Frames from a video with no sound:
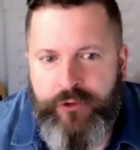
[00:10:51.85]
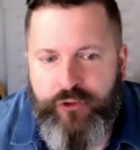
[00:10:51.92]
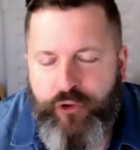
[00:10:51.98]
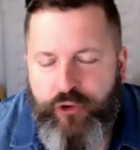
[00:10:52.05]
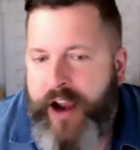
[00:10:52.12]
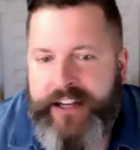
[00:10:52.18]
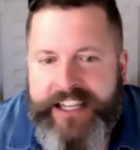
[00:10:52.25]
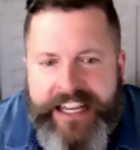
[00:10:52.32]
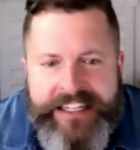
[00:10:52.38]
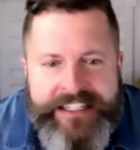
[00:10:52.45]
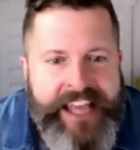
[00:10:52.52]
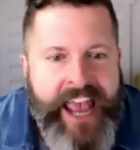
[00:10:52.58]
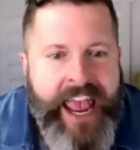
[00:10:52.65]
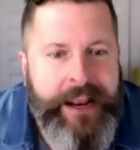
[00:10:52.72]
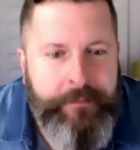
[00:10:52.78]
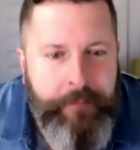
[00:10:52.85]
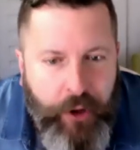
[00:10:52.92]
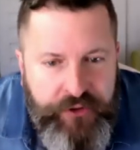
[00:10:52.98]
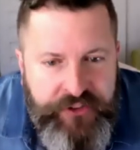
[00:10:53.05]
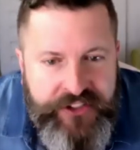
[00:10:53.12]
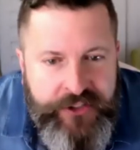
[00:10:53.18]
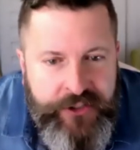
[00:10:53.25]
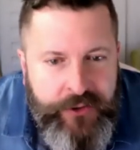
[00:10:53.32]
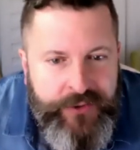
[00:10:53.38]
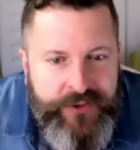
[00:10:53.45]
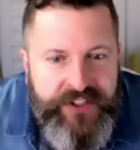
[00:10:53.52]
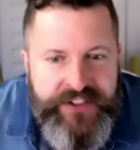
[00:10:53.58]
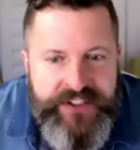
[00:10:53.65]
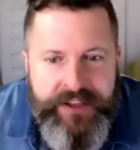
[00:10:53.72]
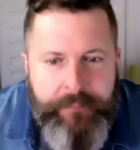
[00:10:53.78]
trying to contain multitudes is